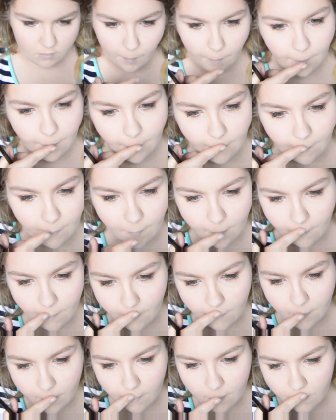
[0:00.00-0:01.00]
And I also
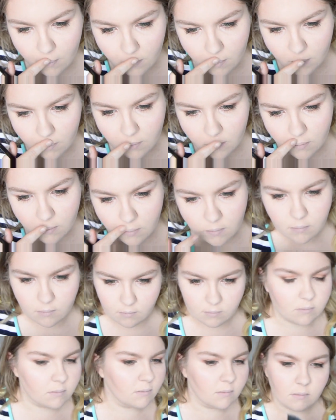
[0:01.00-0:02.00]
put some on my
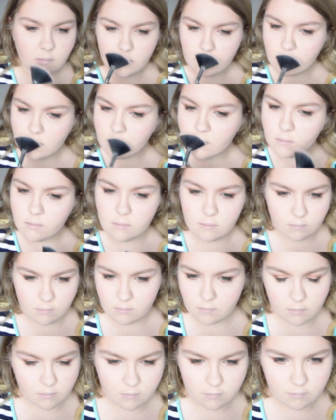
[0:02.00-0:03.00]
Cupid's bow
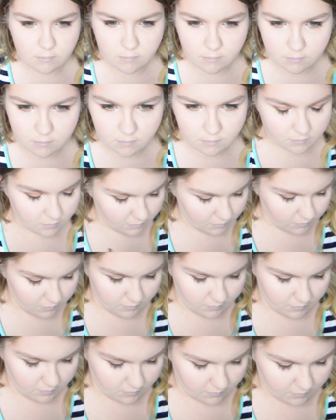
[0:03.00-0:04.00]
and just slightly
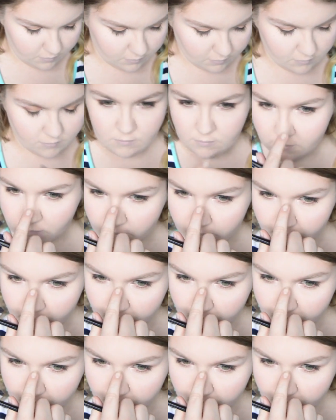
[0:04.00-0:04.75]
down my nose.